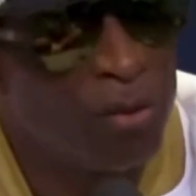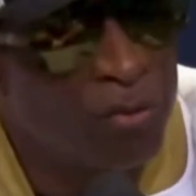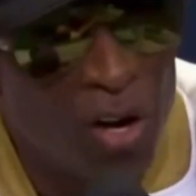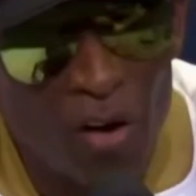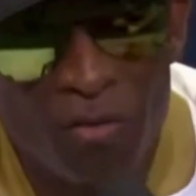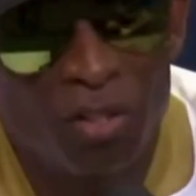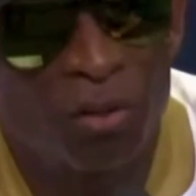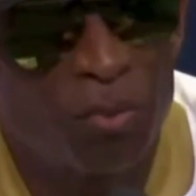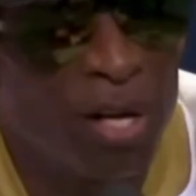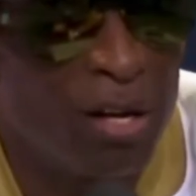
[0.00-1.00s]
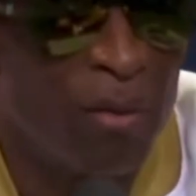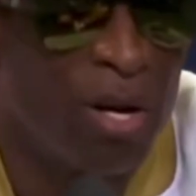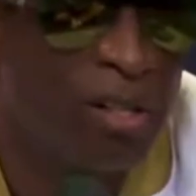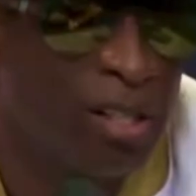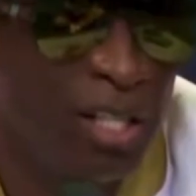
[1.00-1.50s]
If the offense is playing
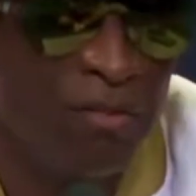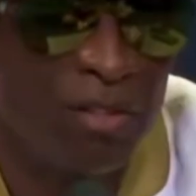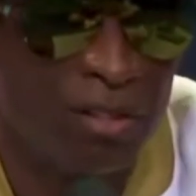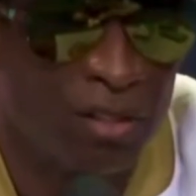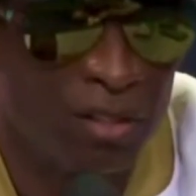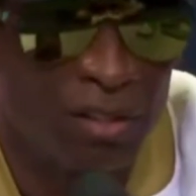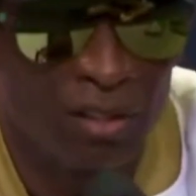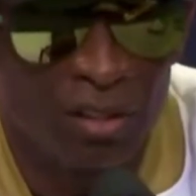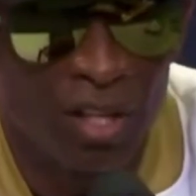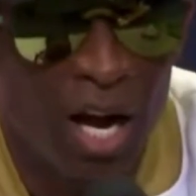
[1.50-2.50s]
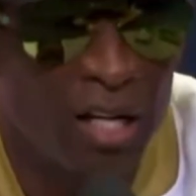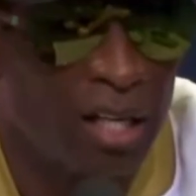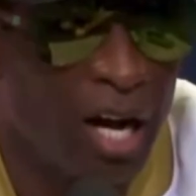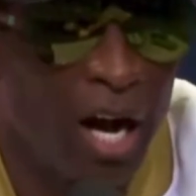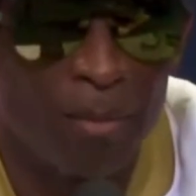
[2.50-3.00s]
well, the defense is
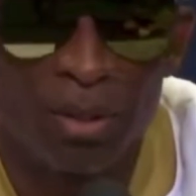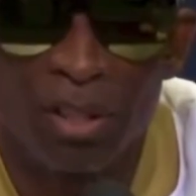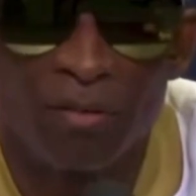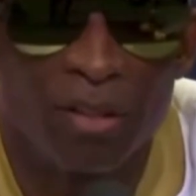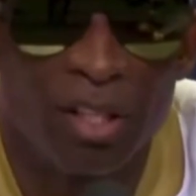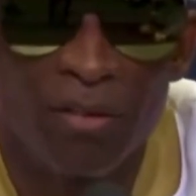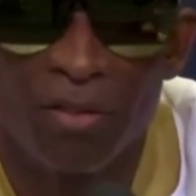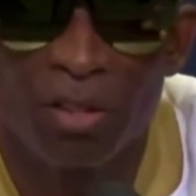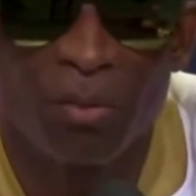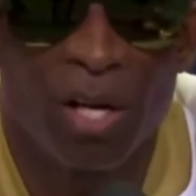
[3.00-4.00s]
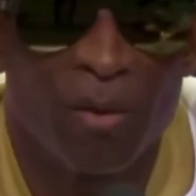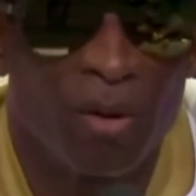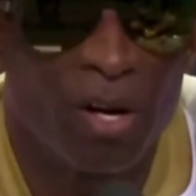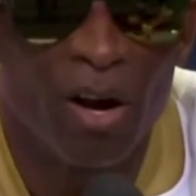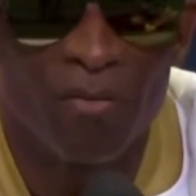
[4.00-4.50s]
hot garbage. If the defense is playing
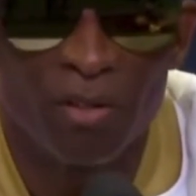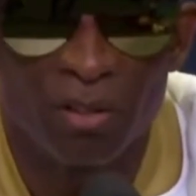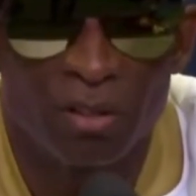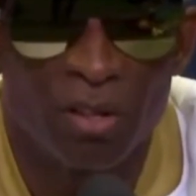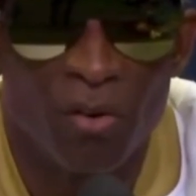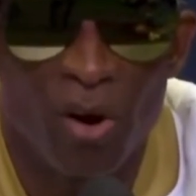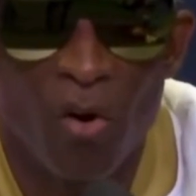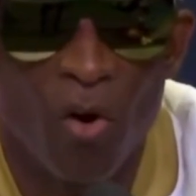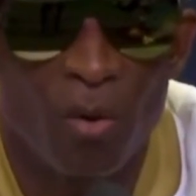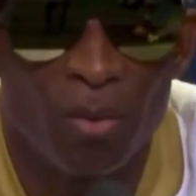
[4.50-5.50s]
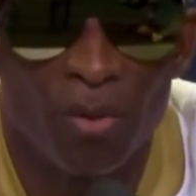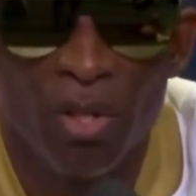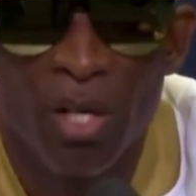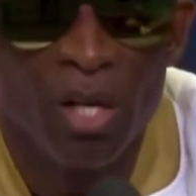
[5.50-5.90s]
well, the offense is horrible.